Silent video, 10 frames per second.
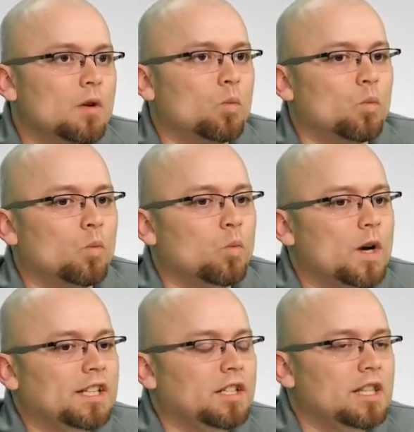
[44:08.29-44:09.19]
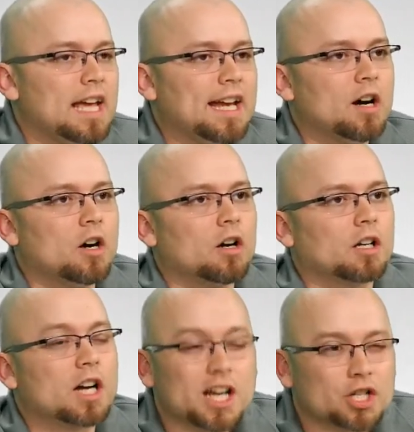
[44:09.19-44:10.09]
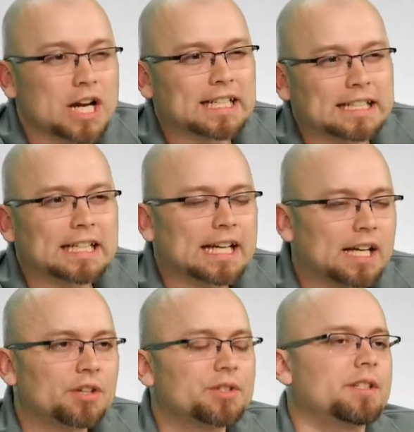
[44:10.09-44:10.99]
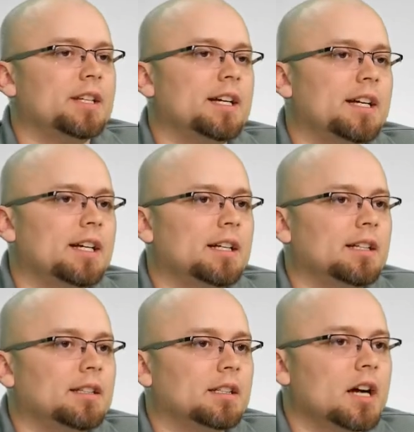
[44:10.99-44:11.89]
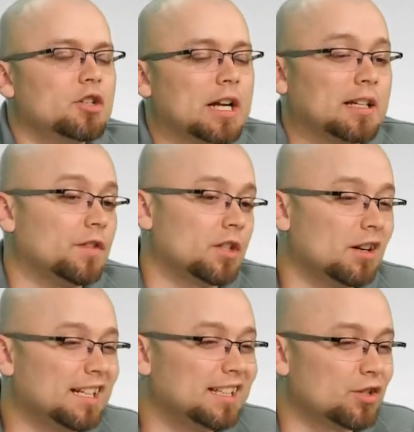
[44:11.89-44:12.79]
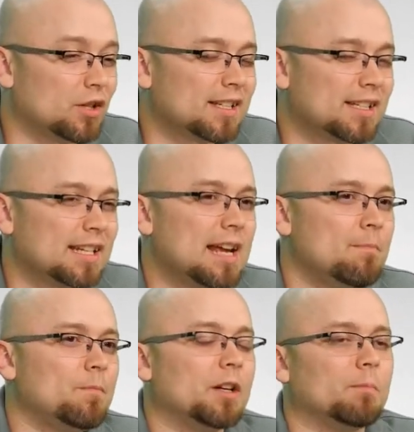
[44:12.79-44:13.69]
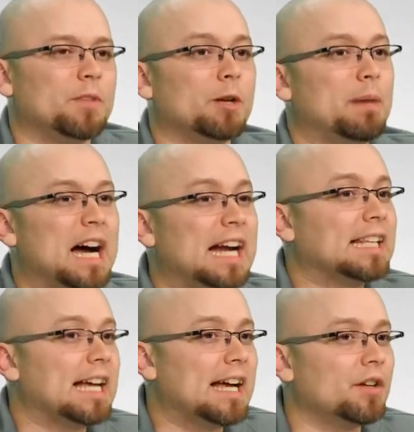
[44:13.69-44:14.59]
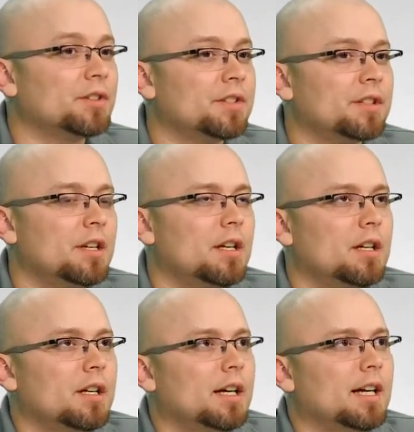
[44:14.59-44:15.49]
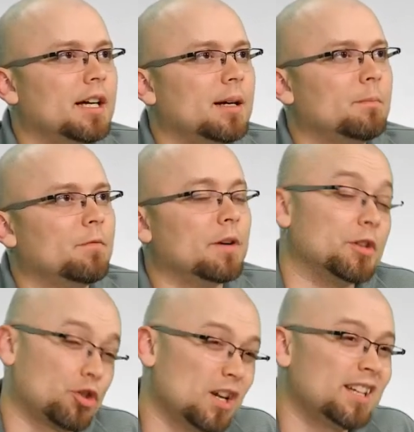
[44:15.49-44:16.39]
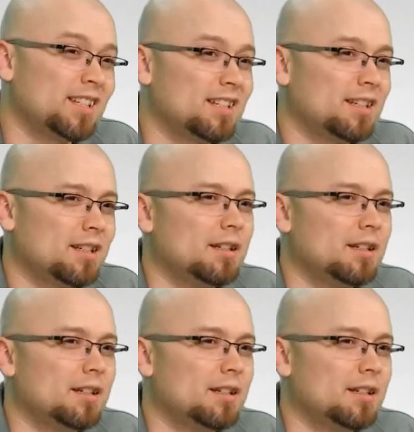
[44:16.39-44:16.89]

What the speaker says: when they are contracting the house, the contract, if it's already in the trust's name, they're buying the house from the trust,